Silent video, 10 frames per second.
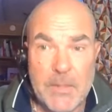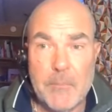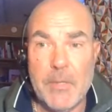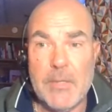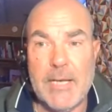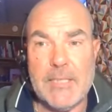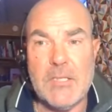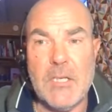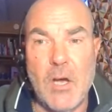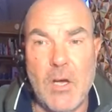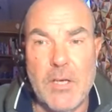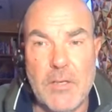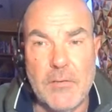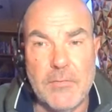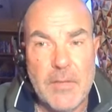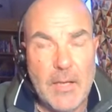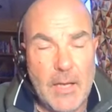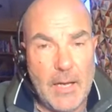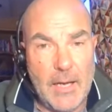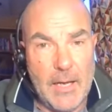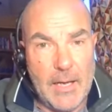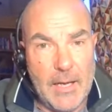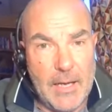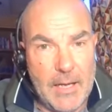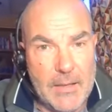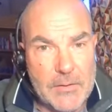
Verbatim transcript: But that's the kind of uh,